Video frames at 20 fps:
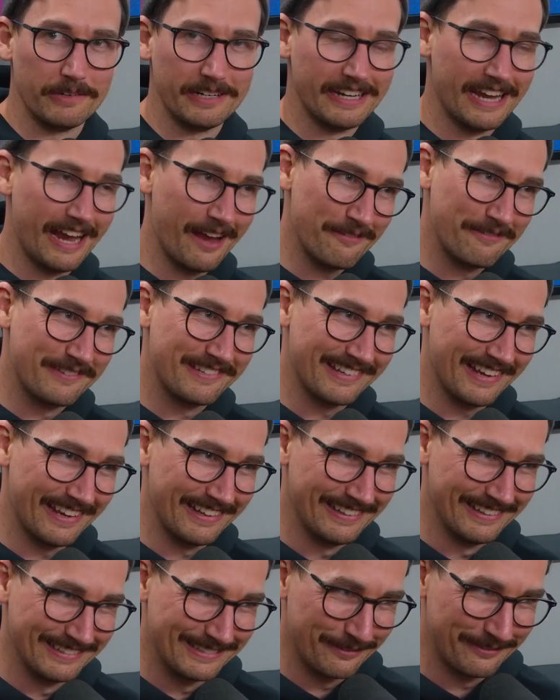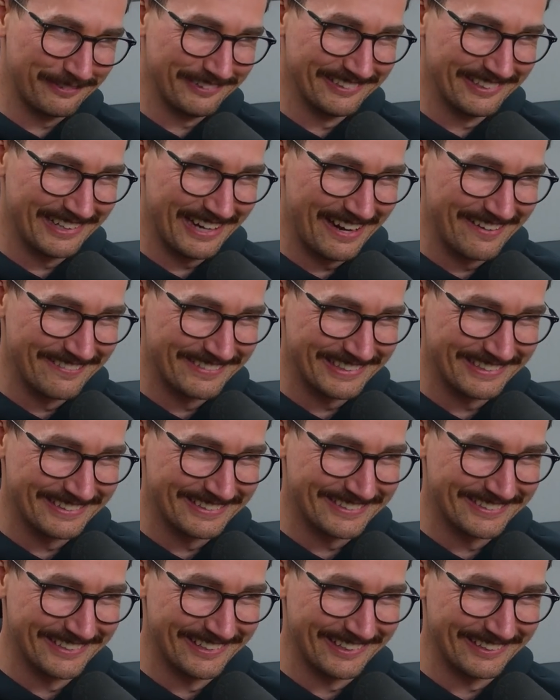We have said there's a few games that you
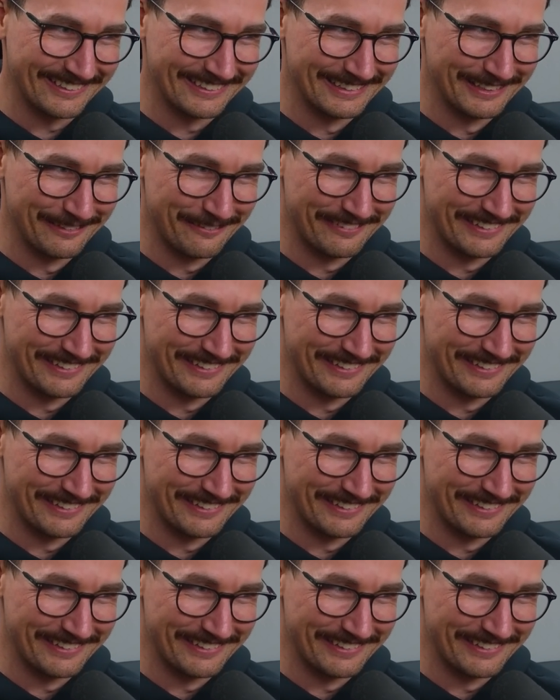circle in the